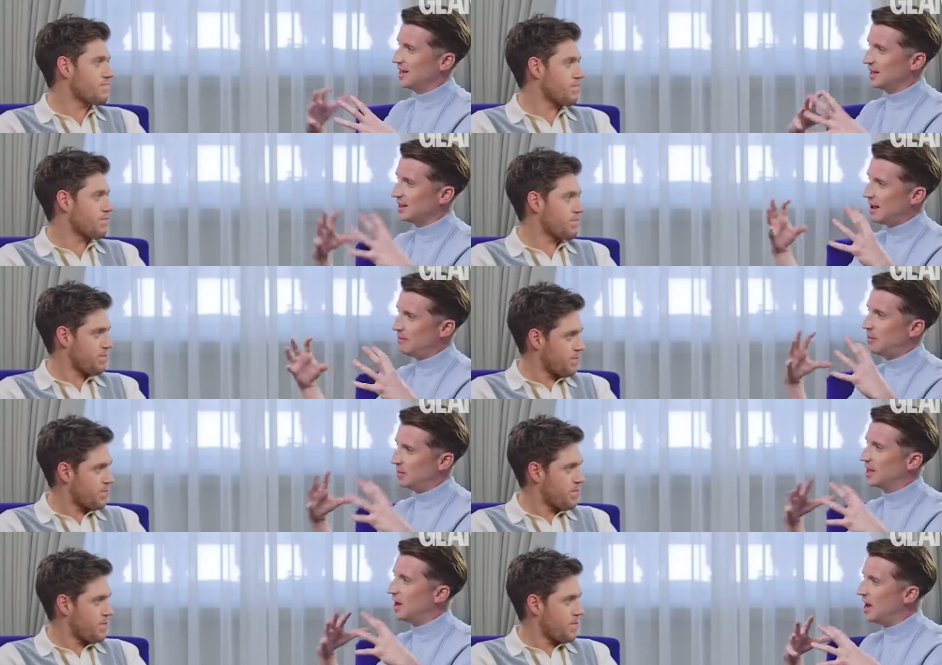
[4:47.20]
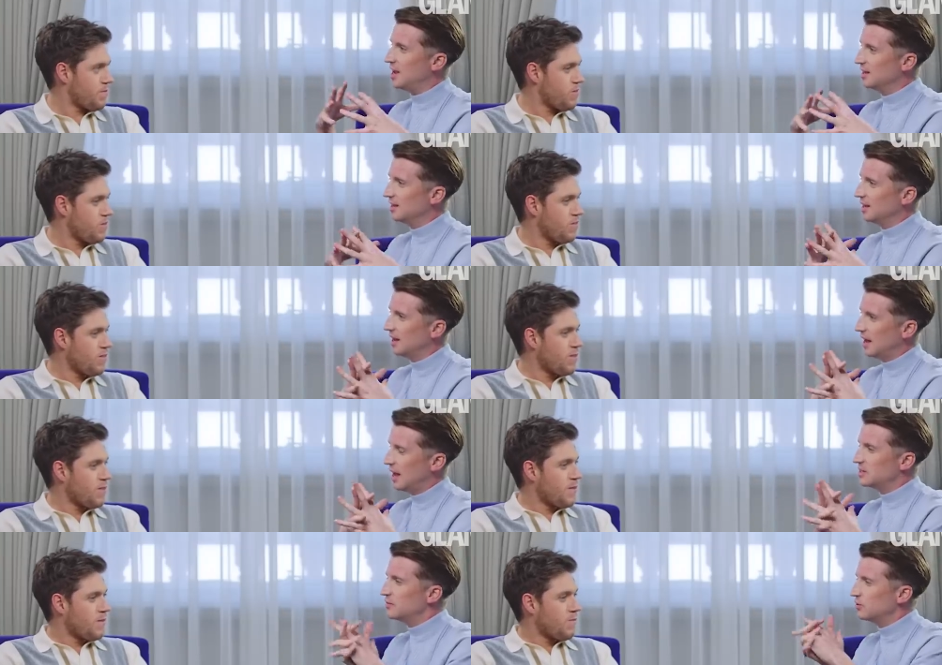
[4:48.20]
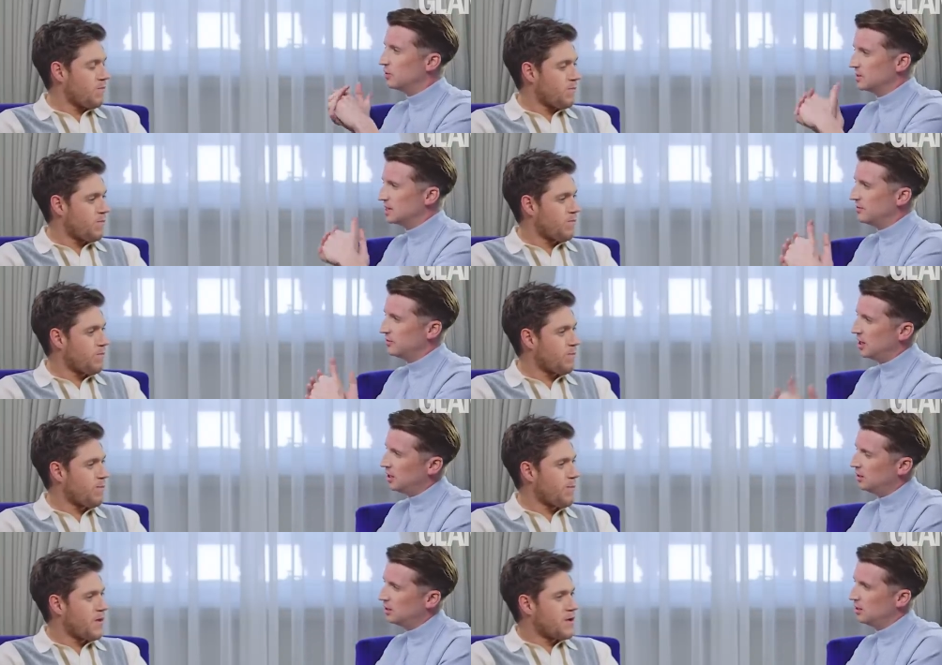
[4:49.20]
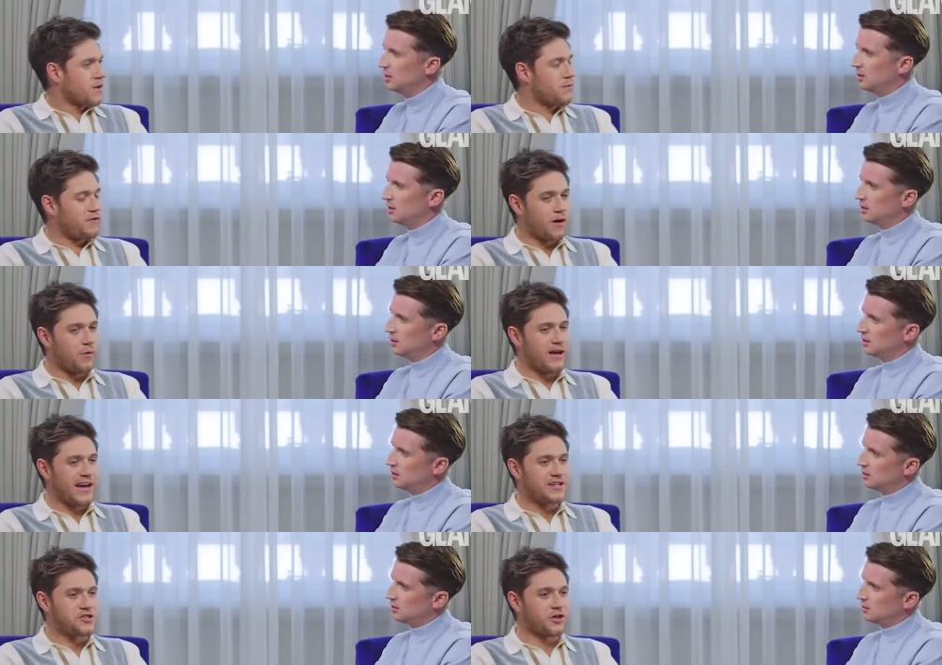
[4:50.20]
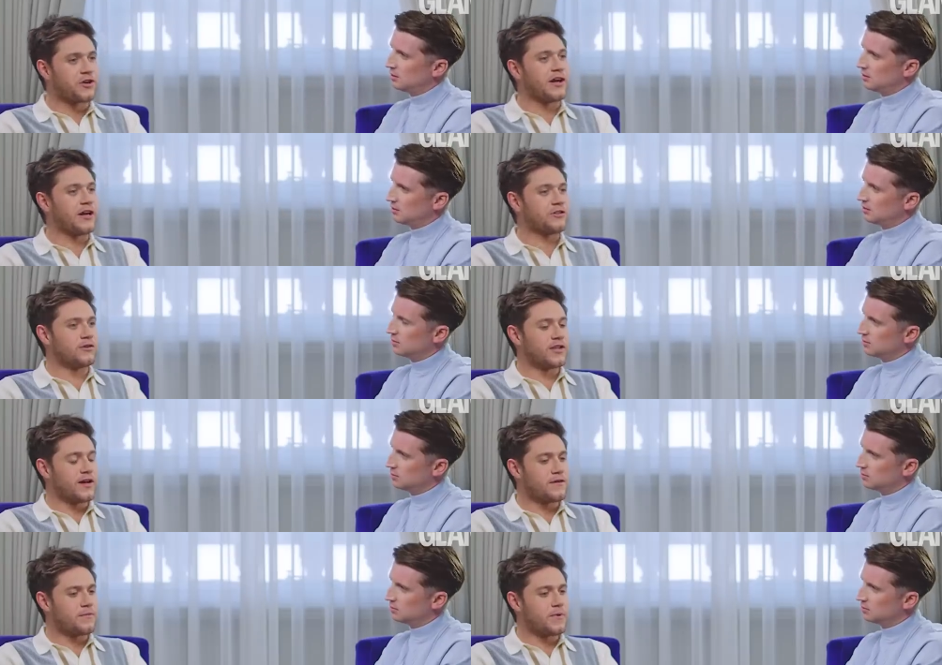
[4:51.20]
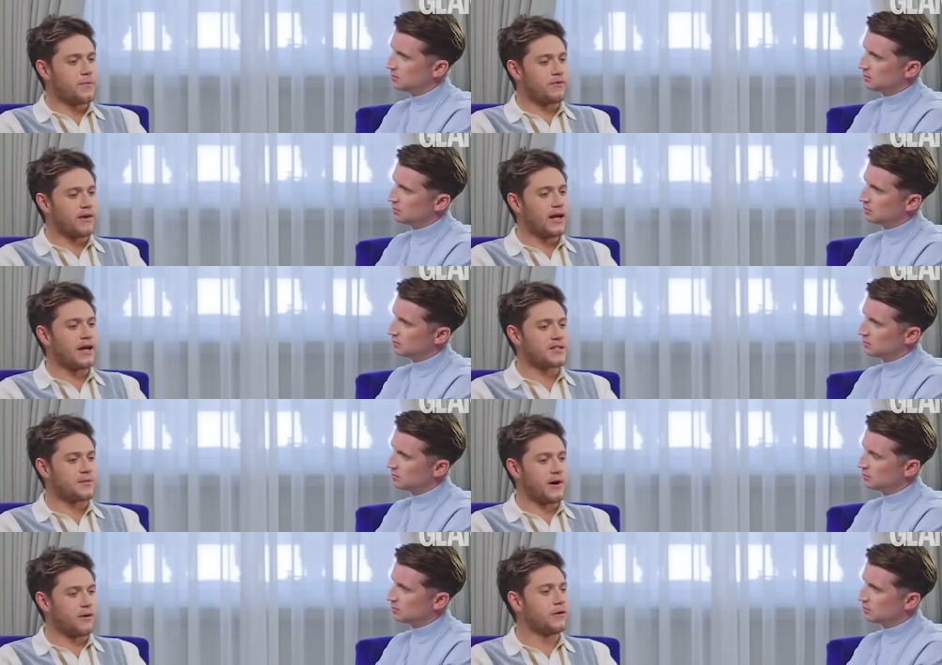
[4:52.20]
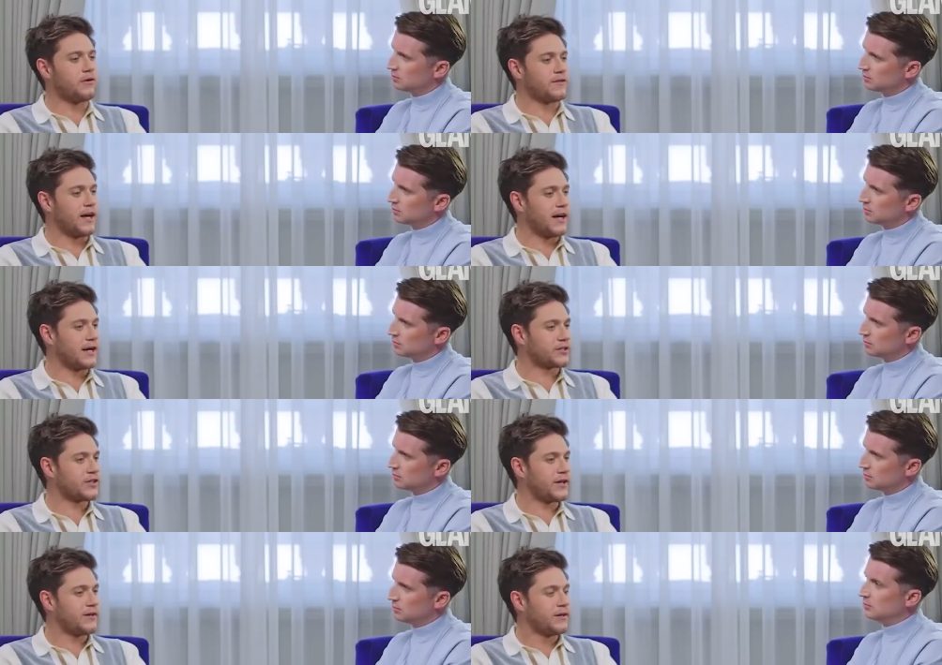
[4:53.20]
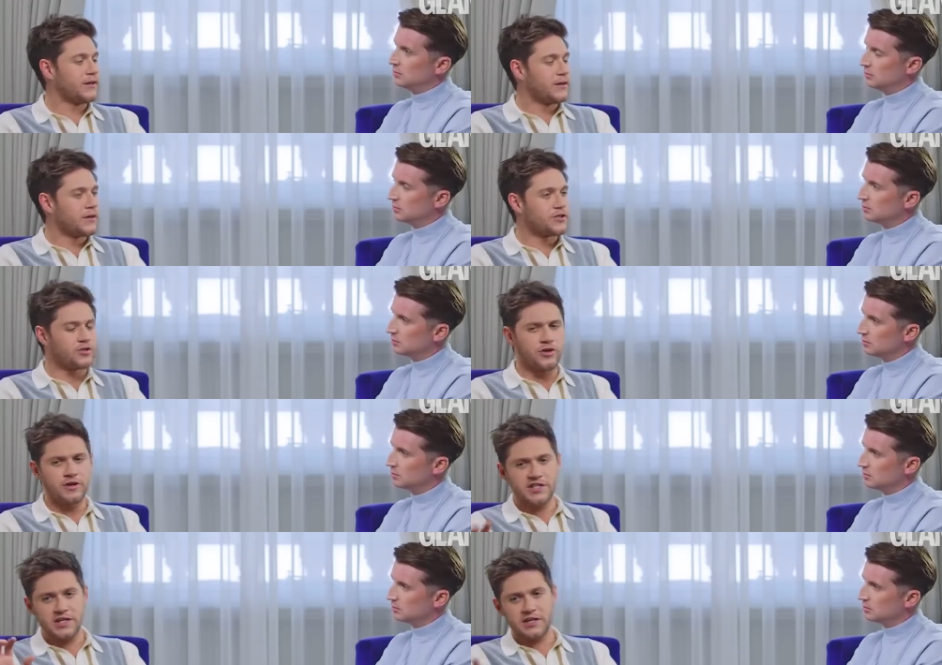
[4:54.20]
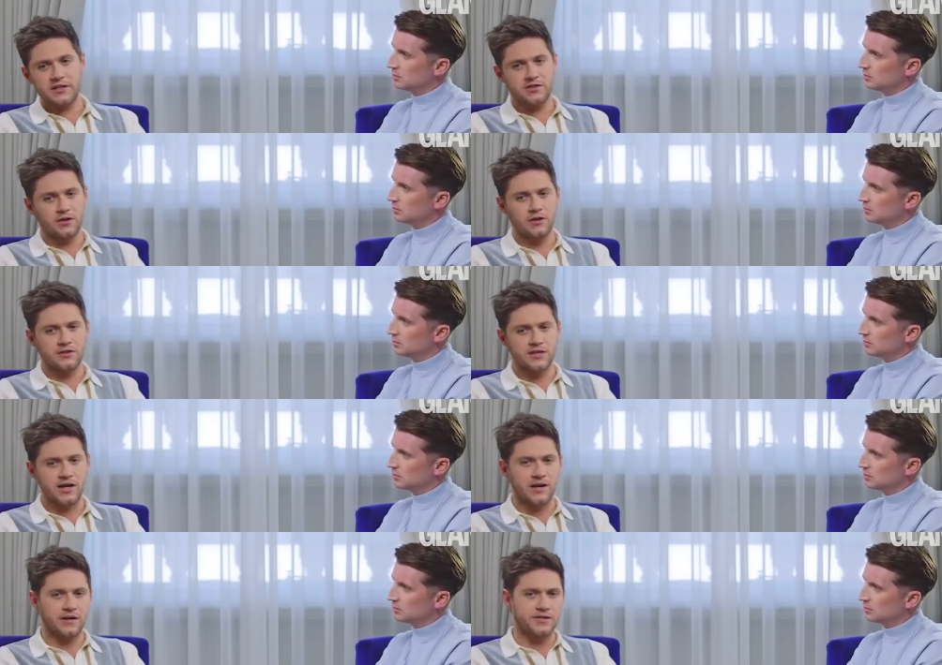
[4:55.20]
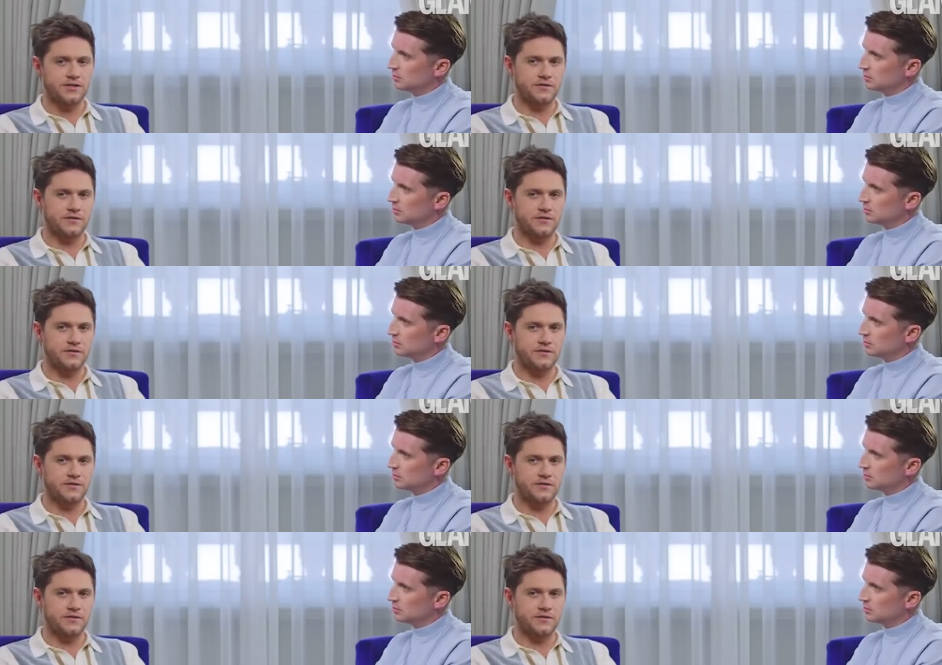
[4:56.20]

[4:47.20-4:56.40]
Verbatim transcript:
Speaker 1: in that public eye? How difficult was that for you?
Speaker 2: To be fair, we had each other, and I don't think people realise the power of that actually. Because hmm. mm. you know, you see solo stars,